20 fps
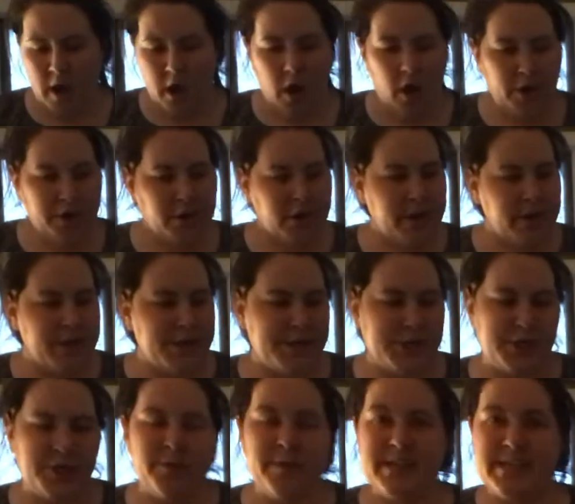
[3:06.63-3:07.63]
All you're gonna
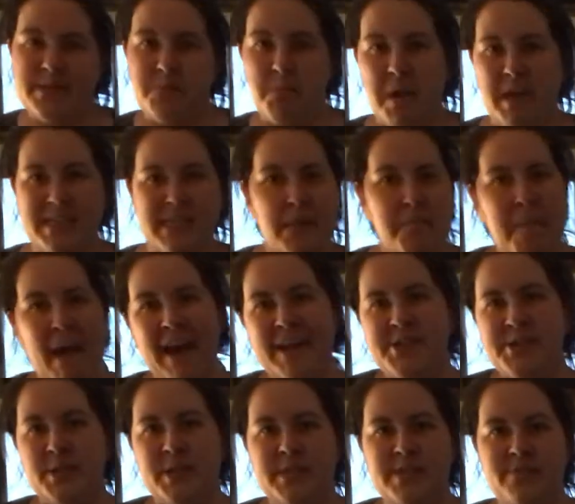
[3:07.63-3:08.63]
do is mix and
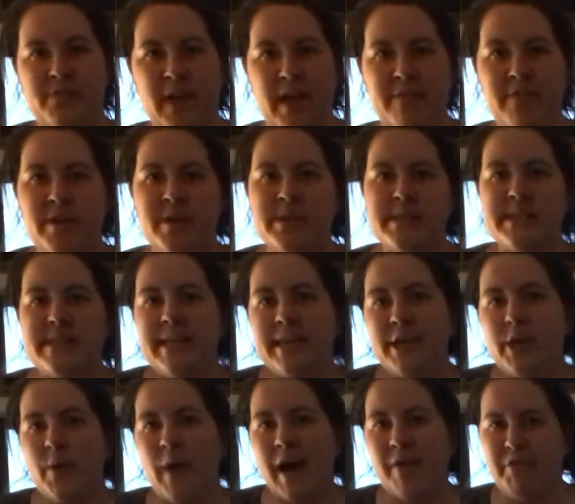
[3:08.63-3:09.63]
match these flavors until
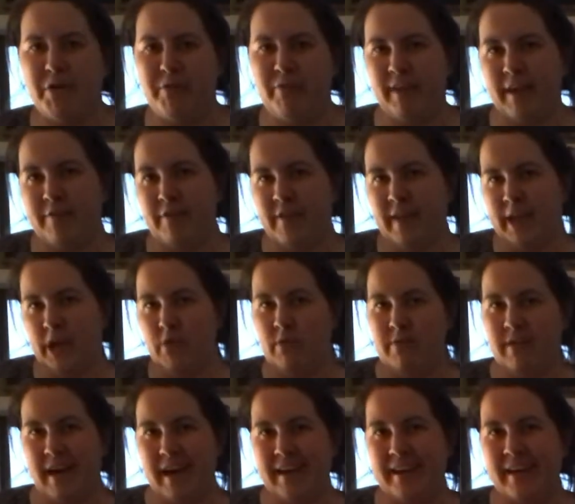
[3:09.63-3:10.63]
you have a flavor that you
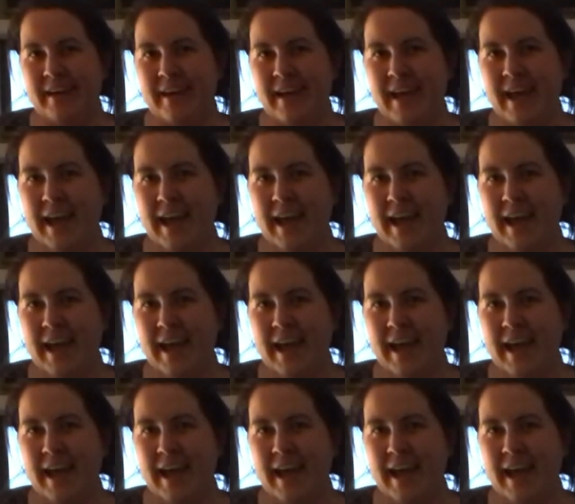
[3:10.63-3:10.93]
like.